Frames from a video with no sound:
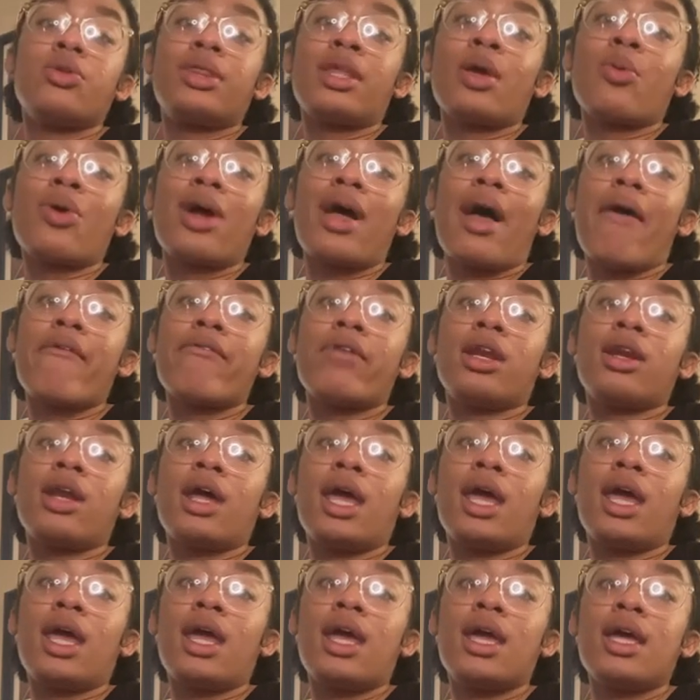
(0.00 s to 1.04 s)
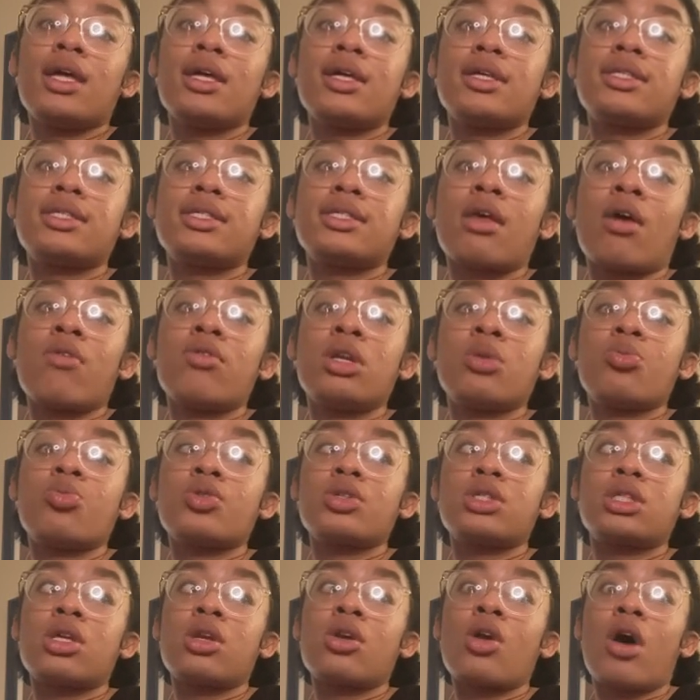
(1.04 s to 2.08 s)
they were having a
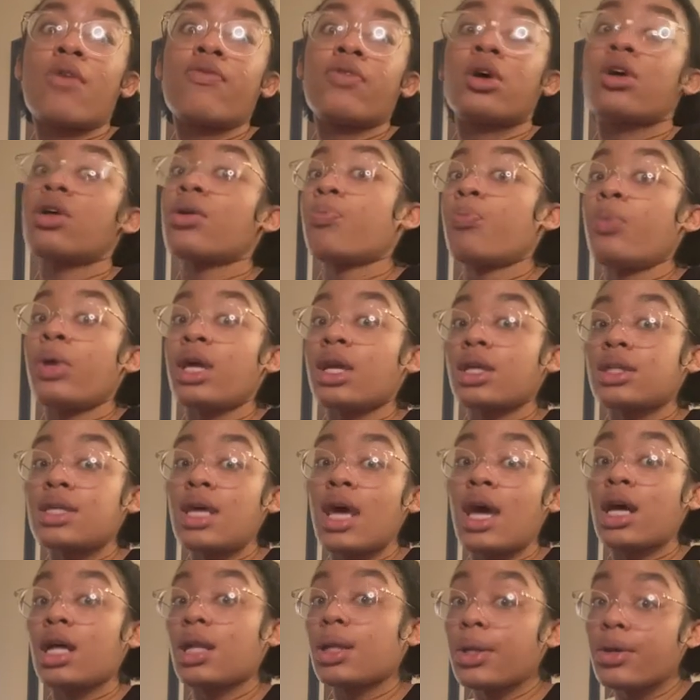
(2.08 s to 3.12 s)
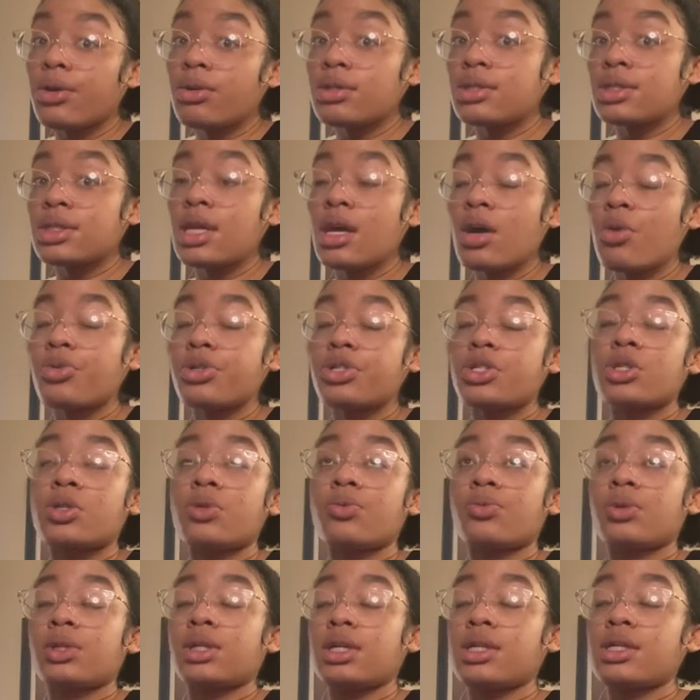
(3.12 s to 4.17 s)
70% off a pink tag clearance sale, which is a
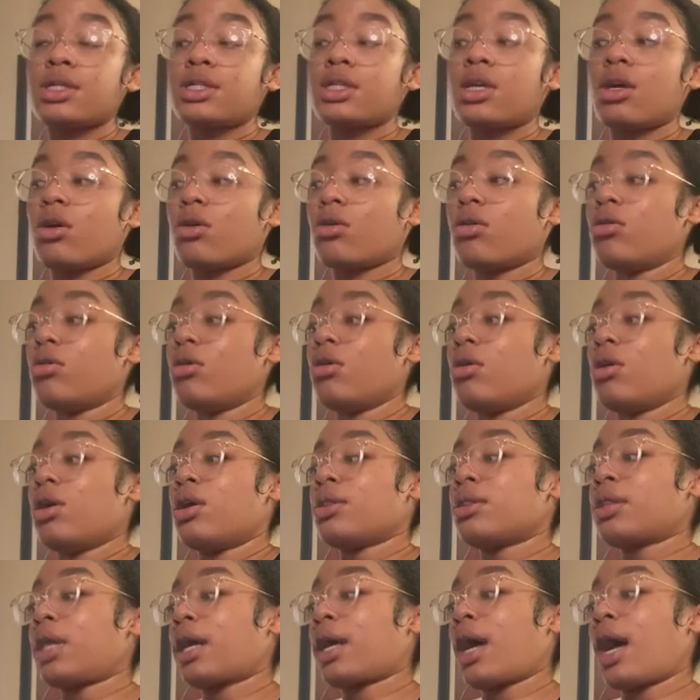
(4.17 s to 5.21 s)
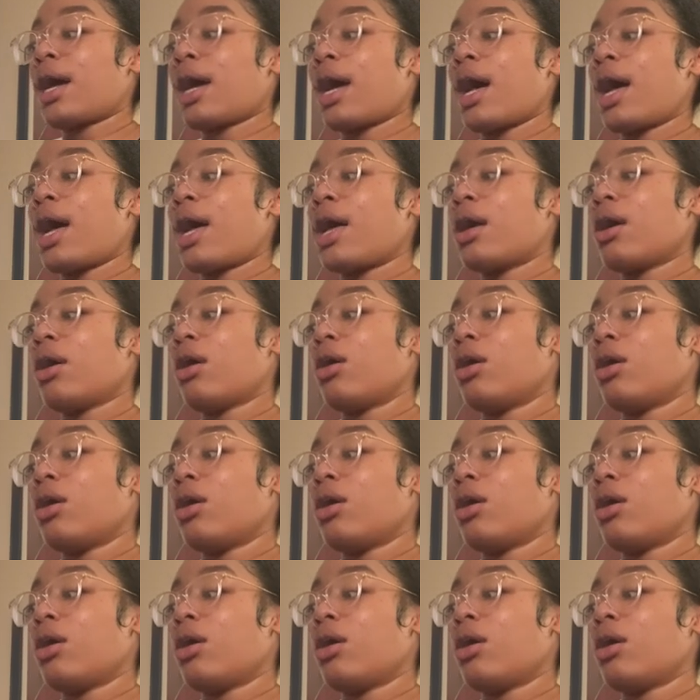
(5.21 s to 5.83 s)
really good sale. Like I got